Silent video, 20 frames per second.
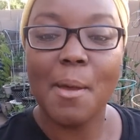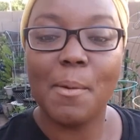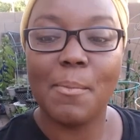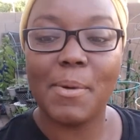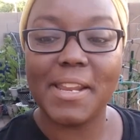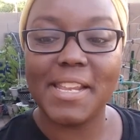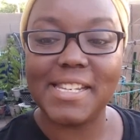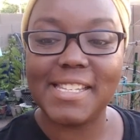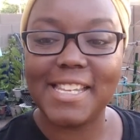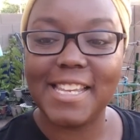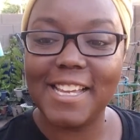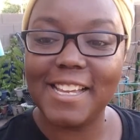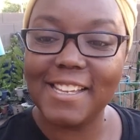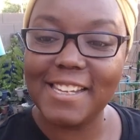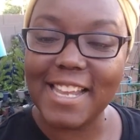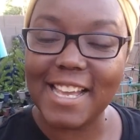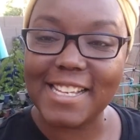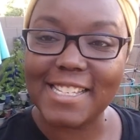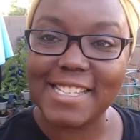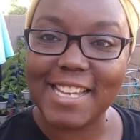But until
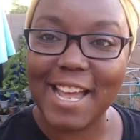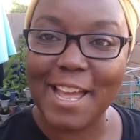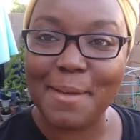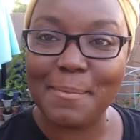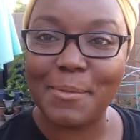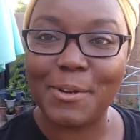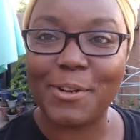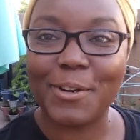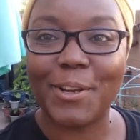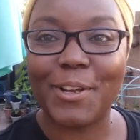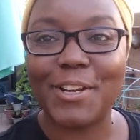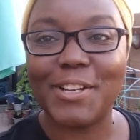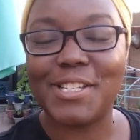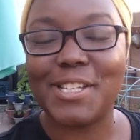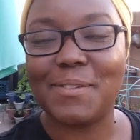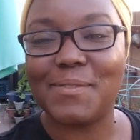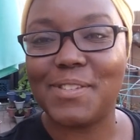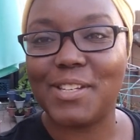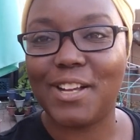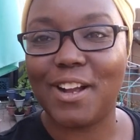next time, grow
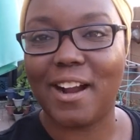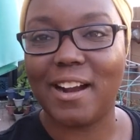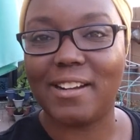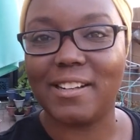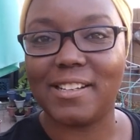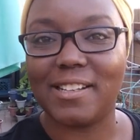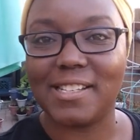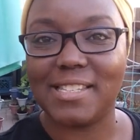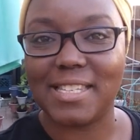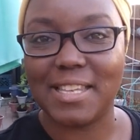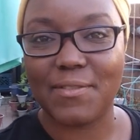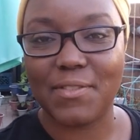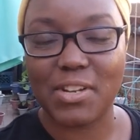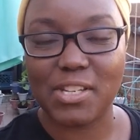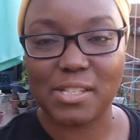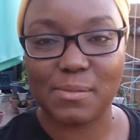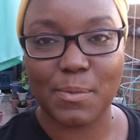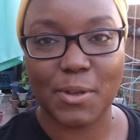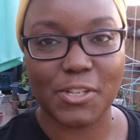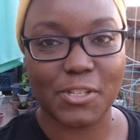yourselves a garden because even a
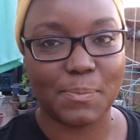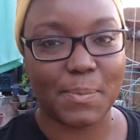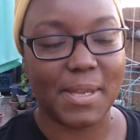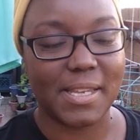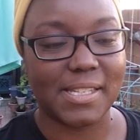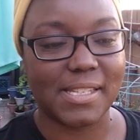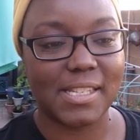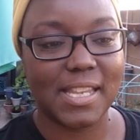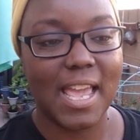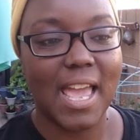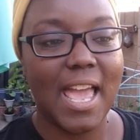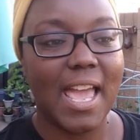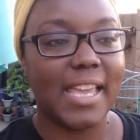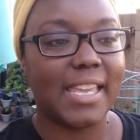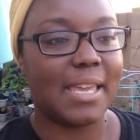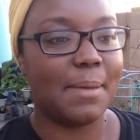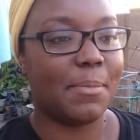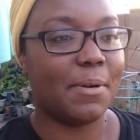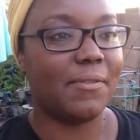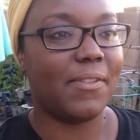small space
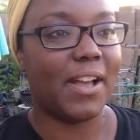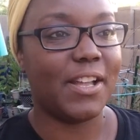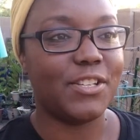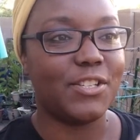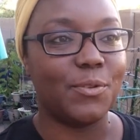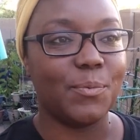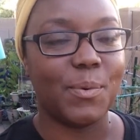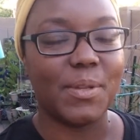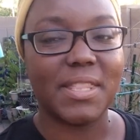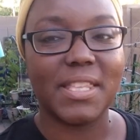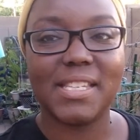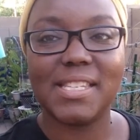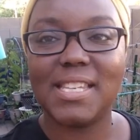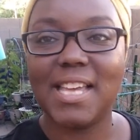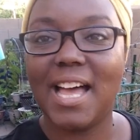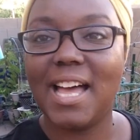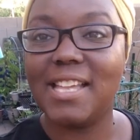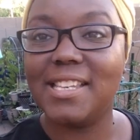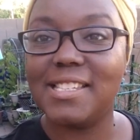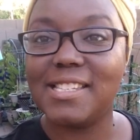can provide you with
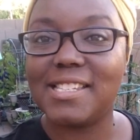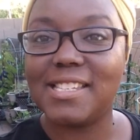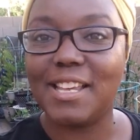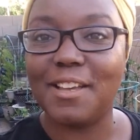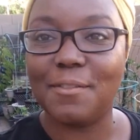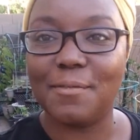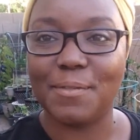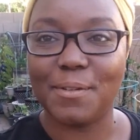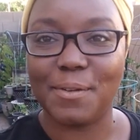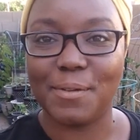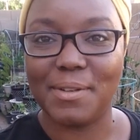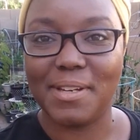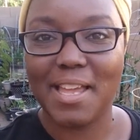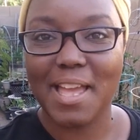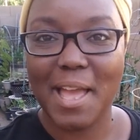tons of food.